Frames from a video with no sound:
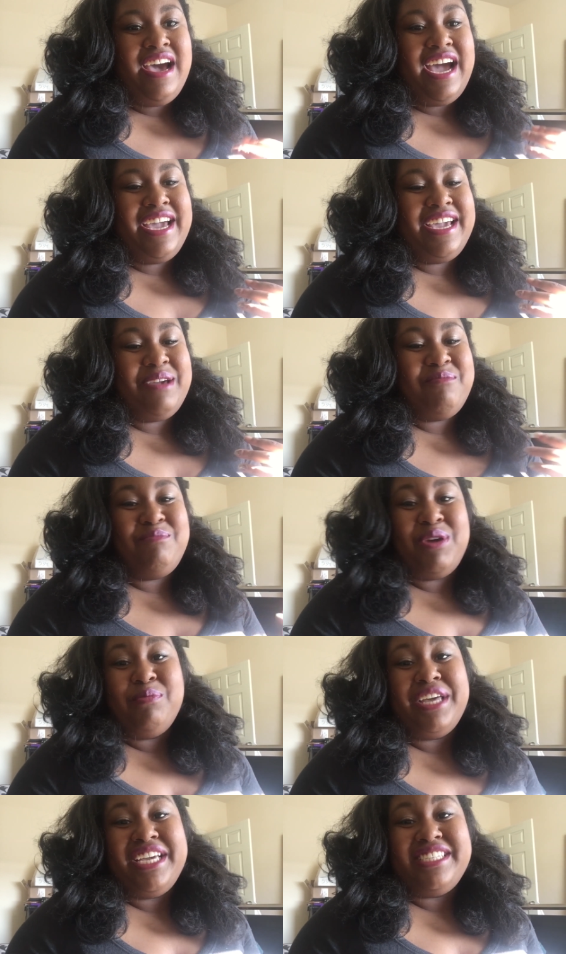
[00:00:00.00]
I
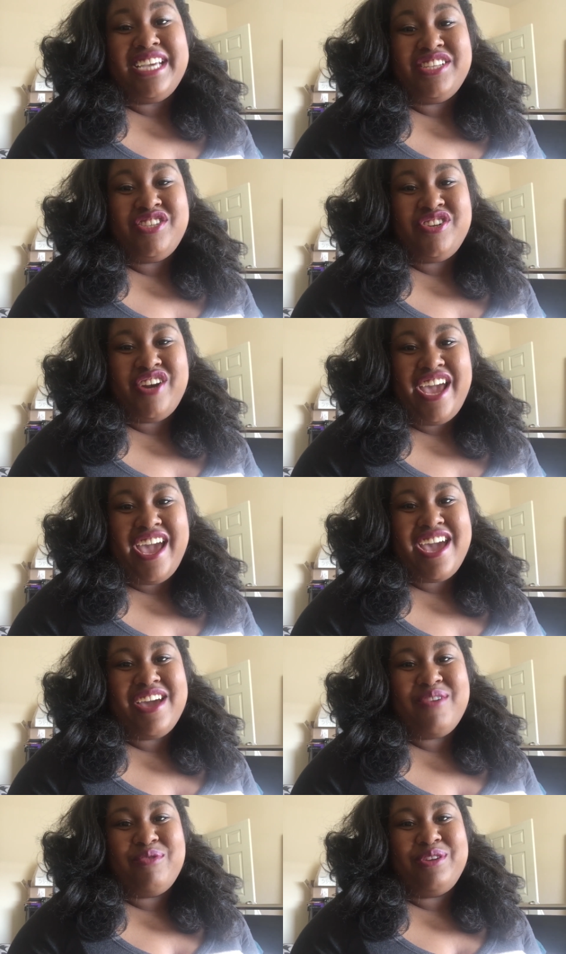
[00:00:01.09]
meal planned
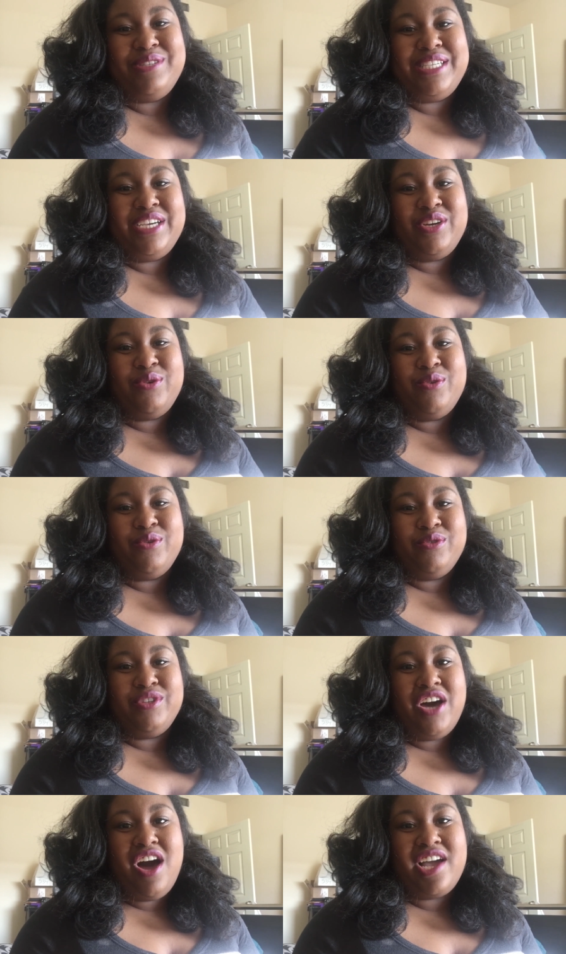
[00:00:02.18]
yesterday using a Google
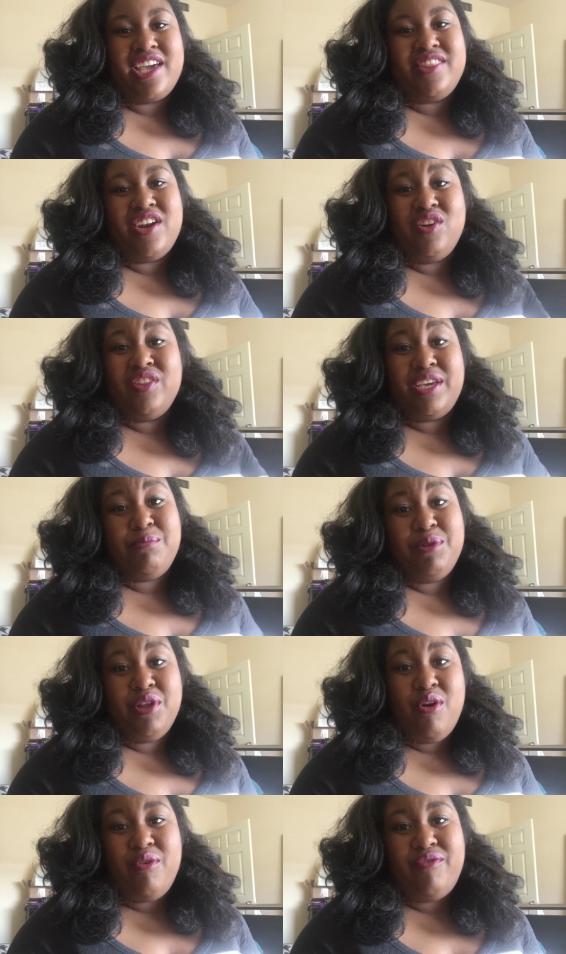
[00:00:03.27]
Doc that I'll link
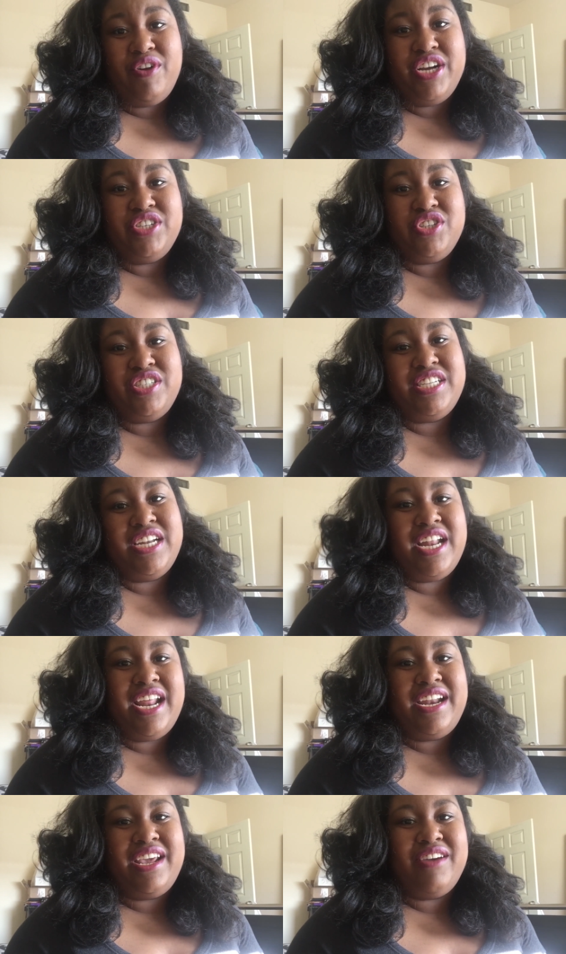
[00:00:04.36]
below if you're interested
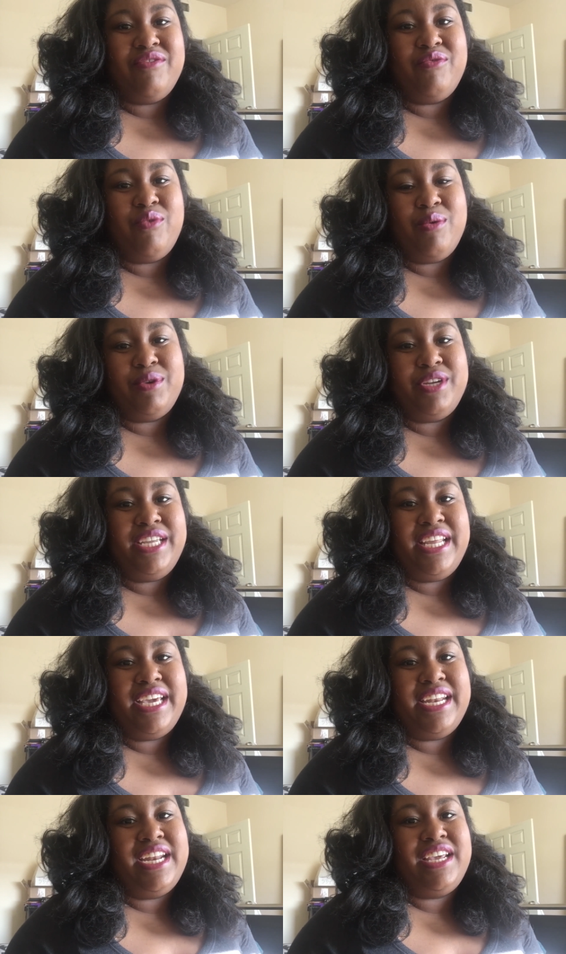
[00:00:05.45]
in any of what we're
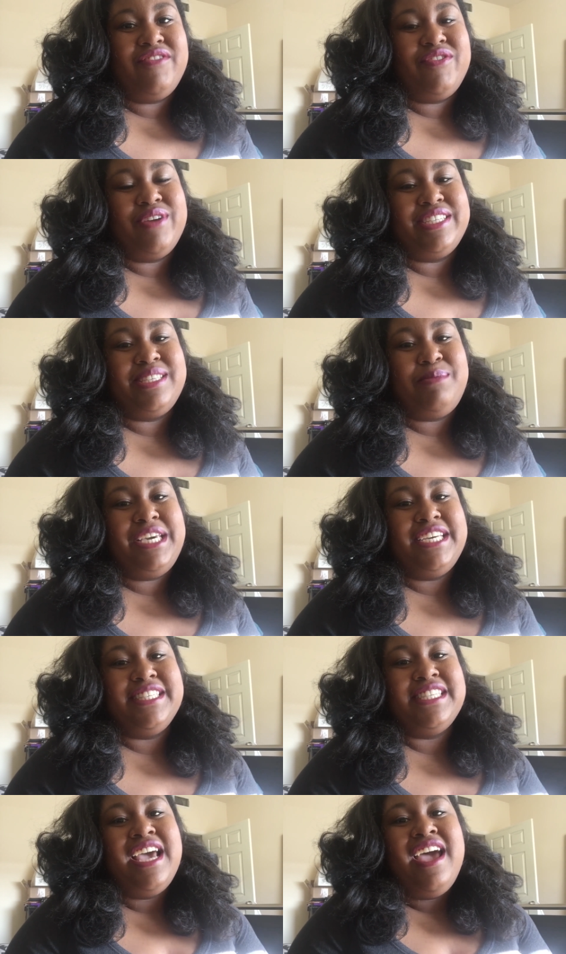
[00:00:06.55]
eating and any of the
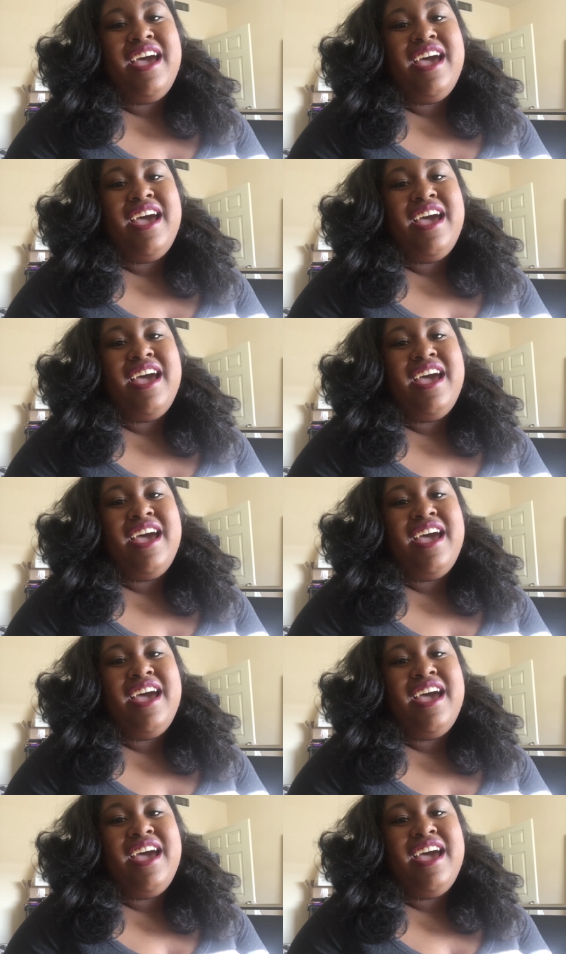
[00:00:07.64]
recipes.